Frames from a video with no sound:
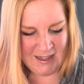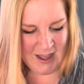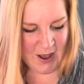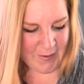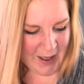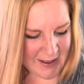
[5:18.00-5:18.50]

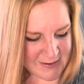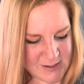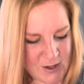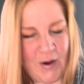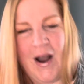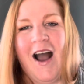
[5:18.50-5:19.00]
Okay,
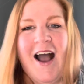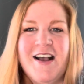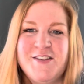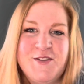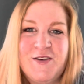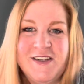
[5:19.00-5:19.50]
so
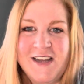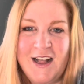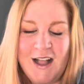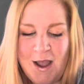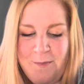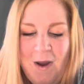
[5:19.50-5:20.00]
as you can tell,
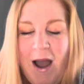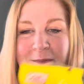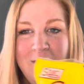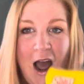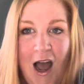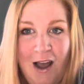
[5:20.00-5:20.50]
I'm
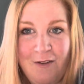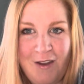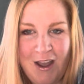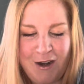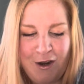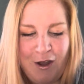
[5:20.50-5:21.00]
not a
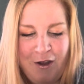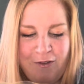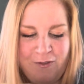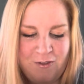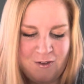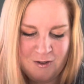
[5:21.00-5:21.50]
fan
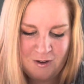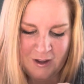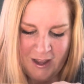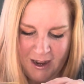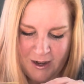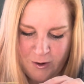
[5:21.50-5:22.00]
of
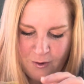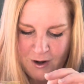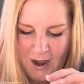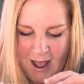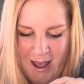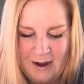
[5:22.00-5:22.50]
candy
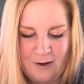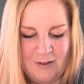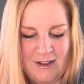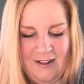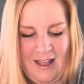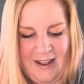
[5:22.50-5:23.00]
corn. I don't
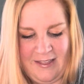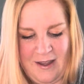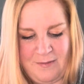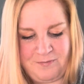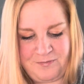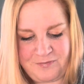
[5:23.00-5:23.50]
really like
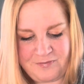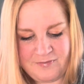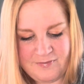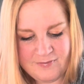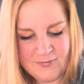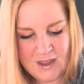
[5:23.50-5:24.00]
them.
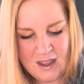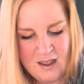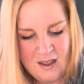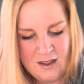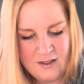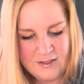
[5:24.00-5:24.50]

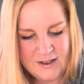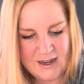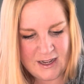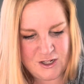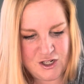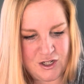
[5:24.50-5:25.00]
The
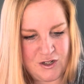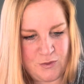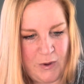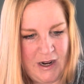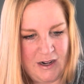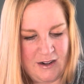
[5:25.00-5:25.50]
texture is
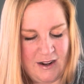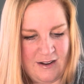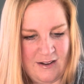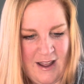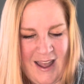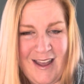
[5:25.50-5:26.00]
weird,
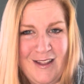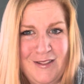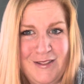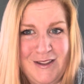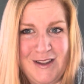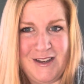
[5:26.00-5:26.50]

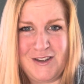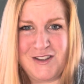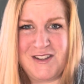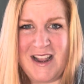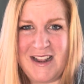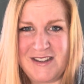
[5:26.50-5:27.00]
and it
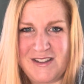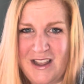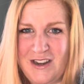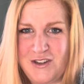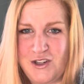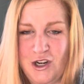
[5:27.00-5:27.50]
just tastes
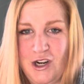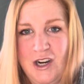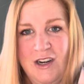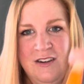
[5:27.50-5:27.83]
like sugar.